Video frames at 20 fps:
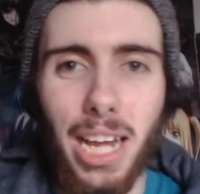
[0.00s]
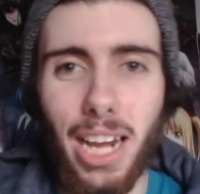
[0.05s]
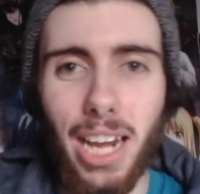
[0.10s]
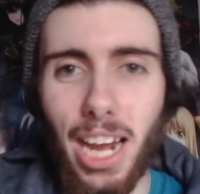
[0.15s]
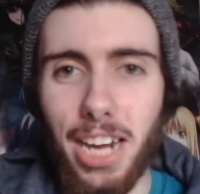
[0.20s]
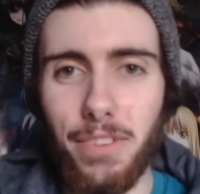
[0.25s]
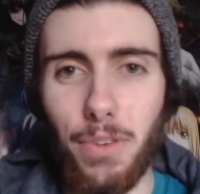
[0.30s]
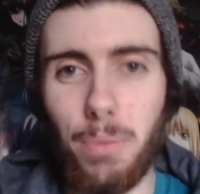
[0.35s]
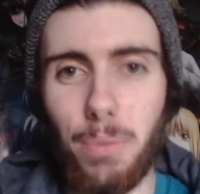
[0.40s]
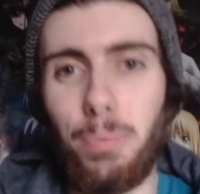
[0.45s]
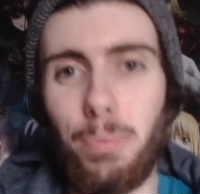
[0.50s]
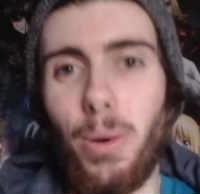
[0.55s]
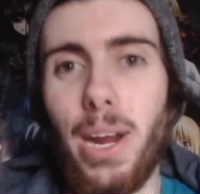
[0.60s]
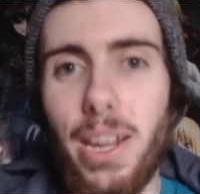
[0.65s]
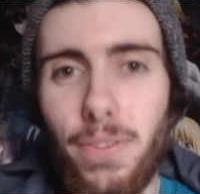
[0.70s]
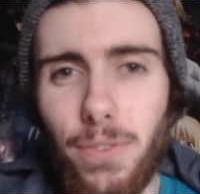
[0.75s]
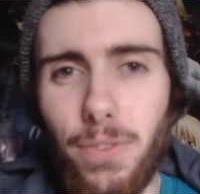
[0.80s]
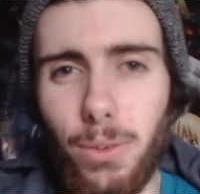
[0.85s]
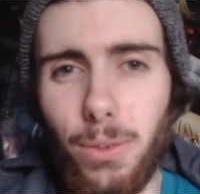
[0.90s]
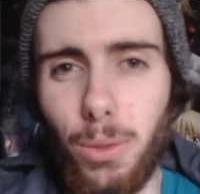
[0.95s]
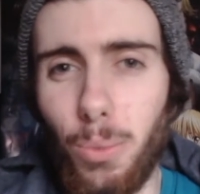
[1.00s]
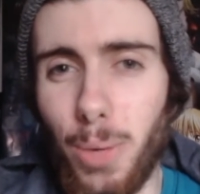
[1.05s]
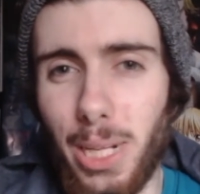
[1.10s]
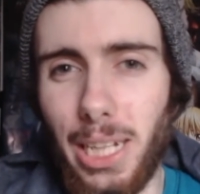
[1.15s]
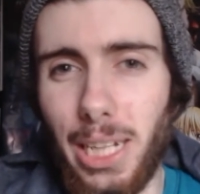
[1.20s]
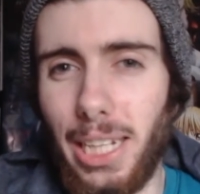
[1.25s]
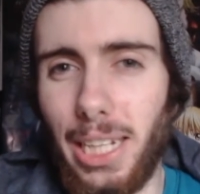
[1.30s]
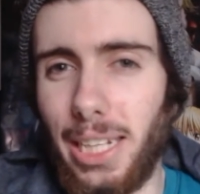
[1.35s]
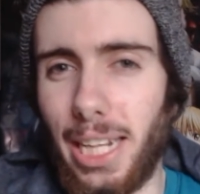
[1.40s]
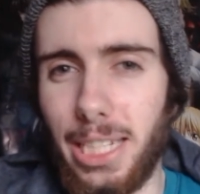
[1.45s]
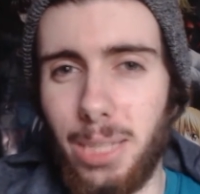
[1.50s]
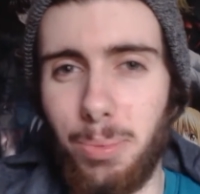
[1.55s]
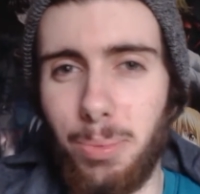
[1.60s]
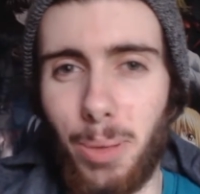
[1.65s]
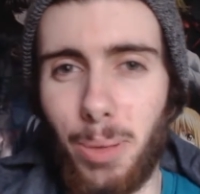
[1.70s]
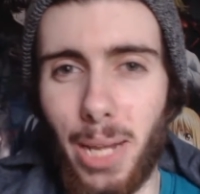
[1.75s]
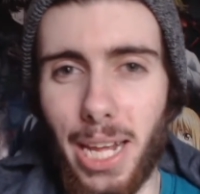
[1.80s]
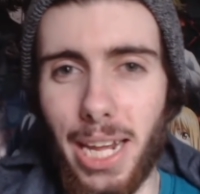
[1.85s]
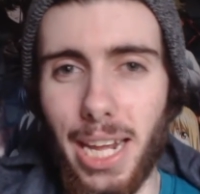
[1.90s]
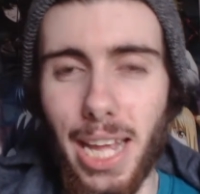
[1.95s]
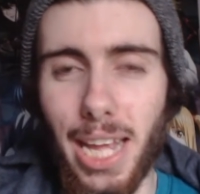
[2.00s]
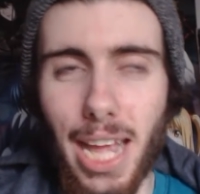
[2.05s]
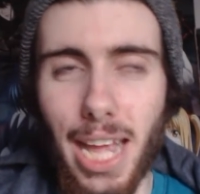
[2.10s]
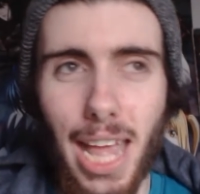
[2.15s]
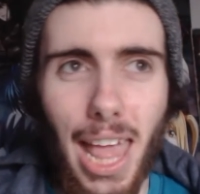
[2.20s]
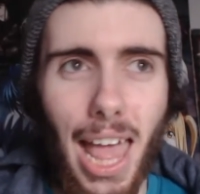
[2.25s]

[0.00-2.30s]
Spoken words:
kind of a break from the weekly Let's Play,